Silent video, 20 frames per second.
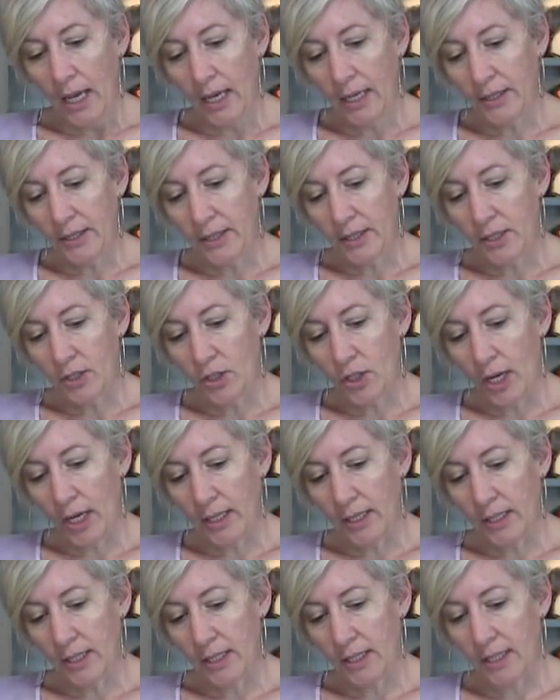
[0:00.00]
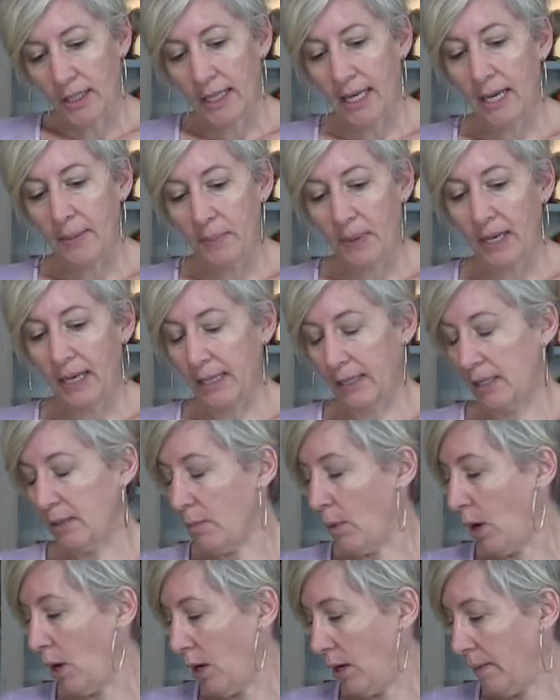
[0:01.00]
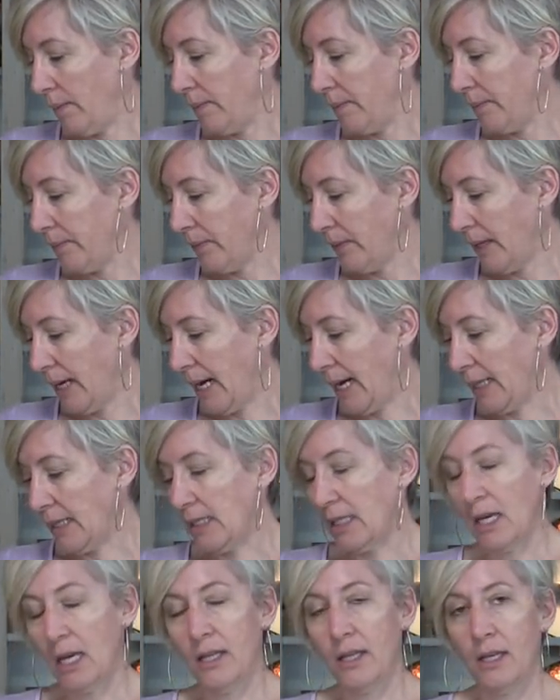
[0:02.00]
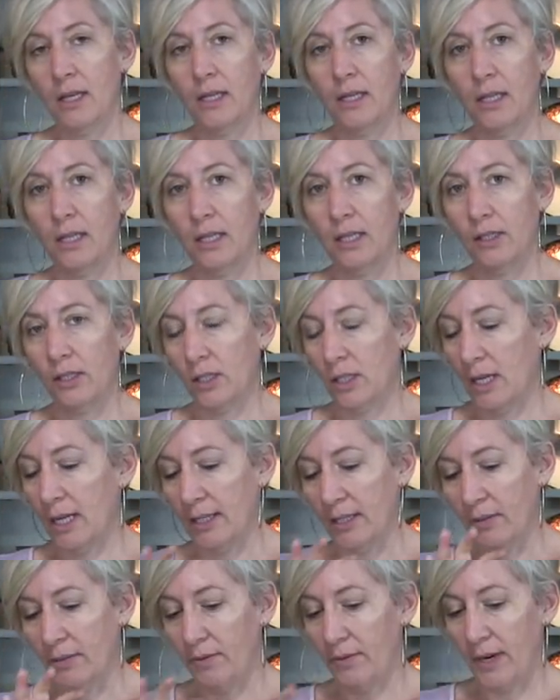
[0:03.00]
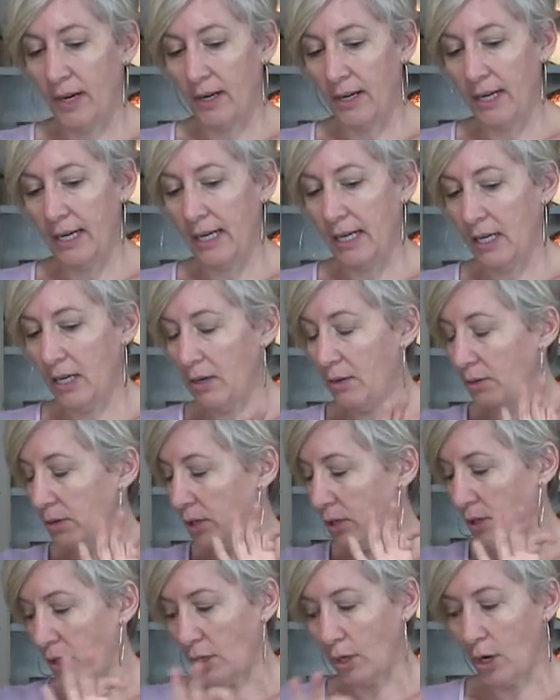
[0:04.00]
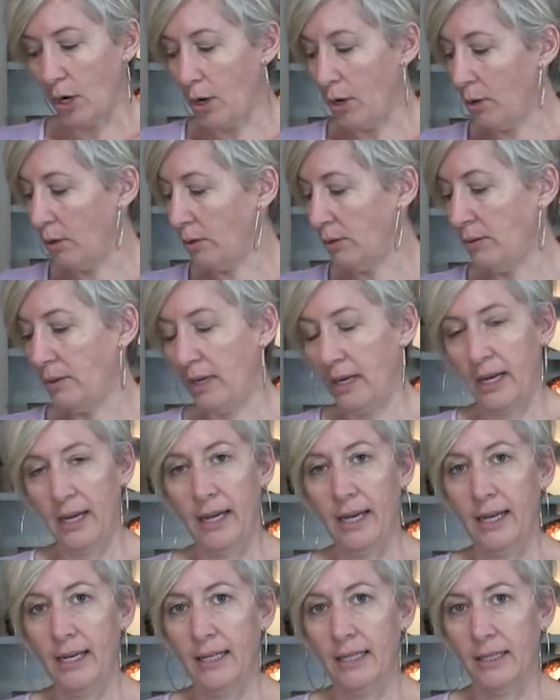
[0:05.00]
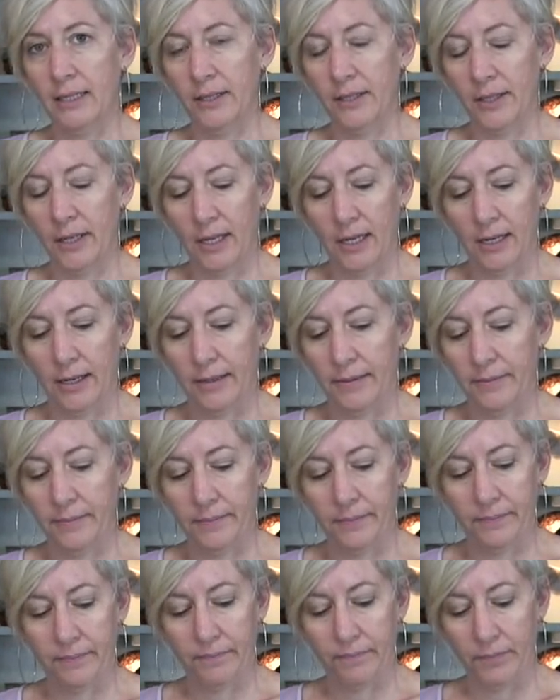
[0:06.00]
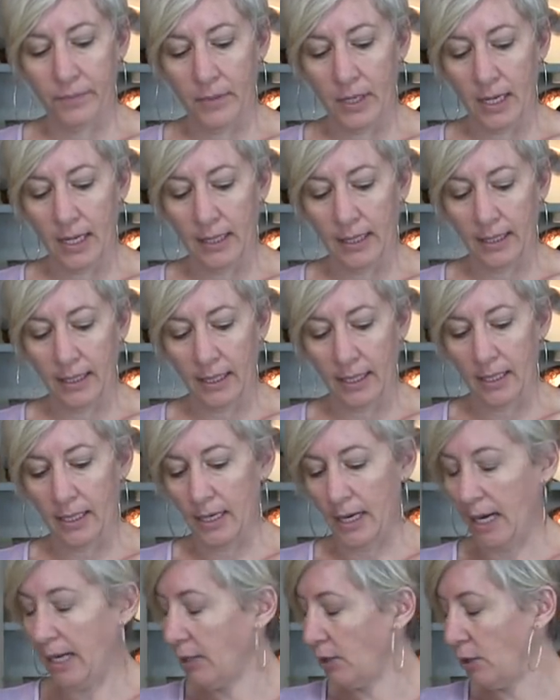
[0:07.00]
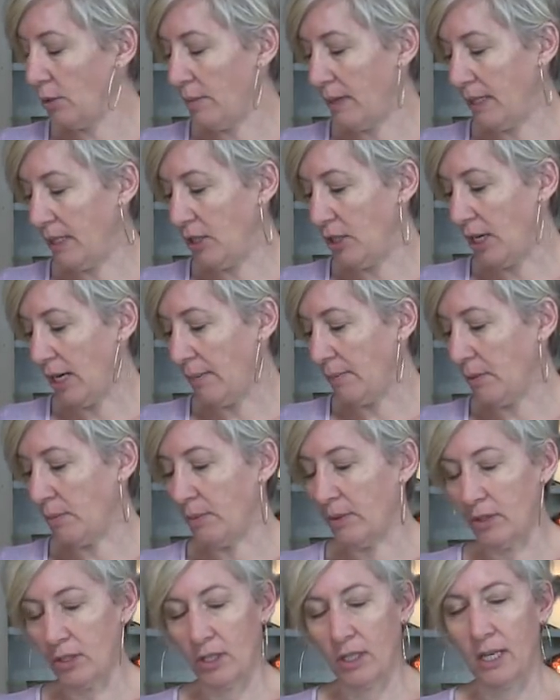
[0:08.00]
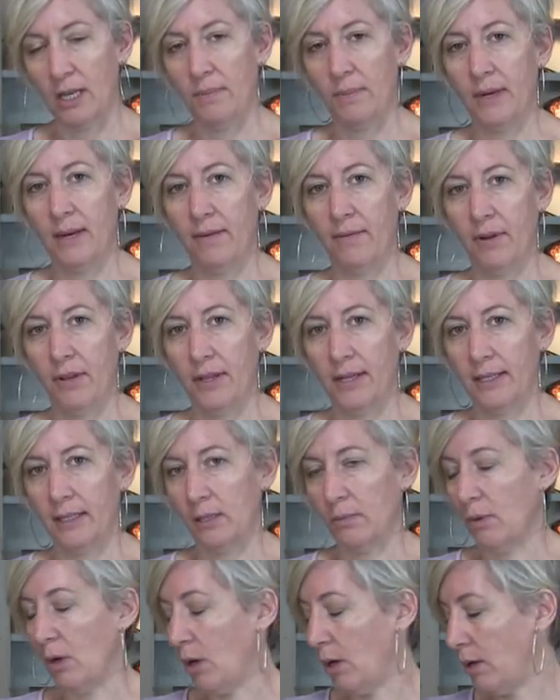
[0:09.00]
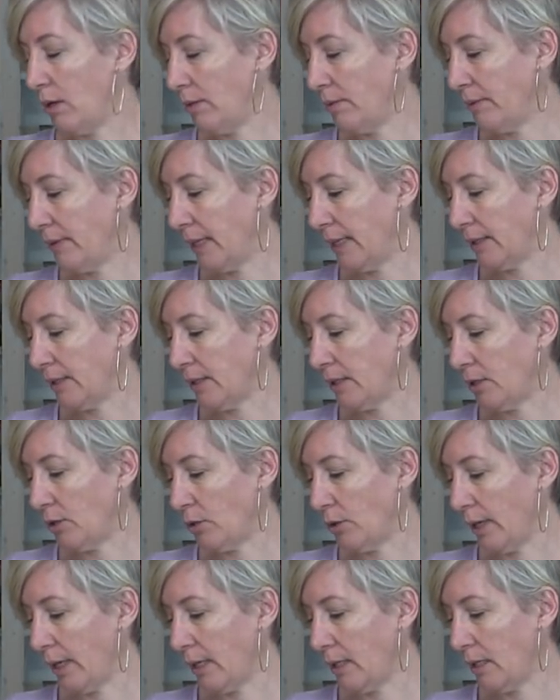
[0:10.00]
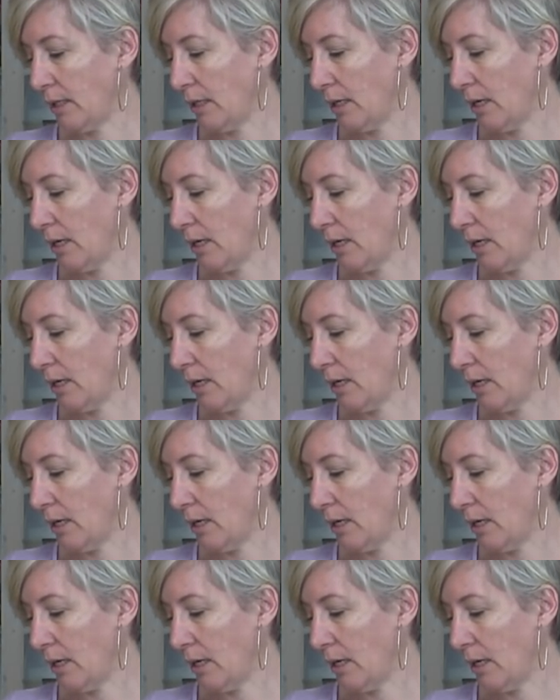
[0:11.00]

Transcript: It's just keeping it small. Okay. That's the, it's it's very, you know, just a cone and um and like and not too many shapes, but just keeping everything small. That's the trick.